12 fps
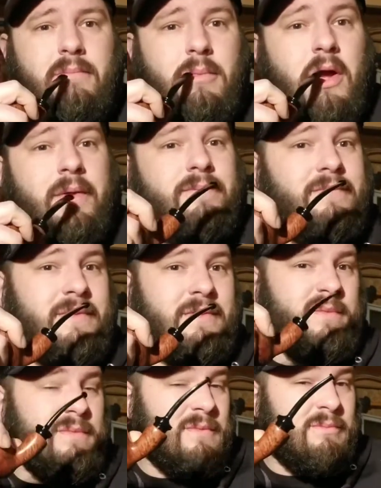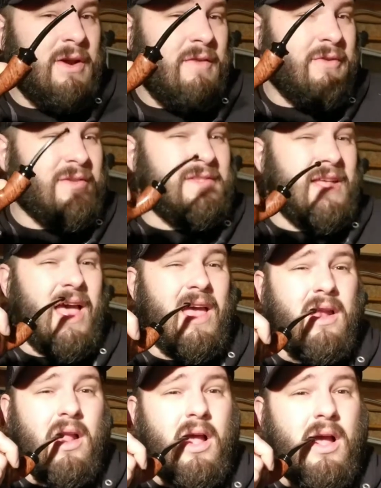But the preference
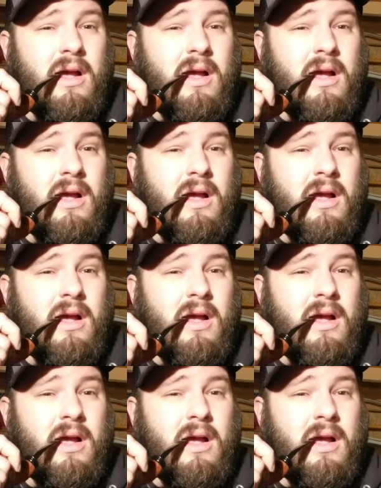that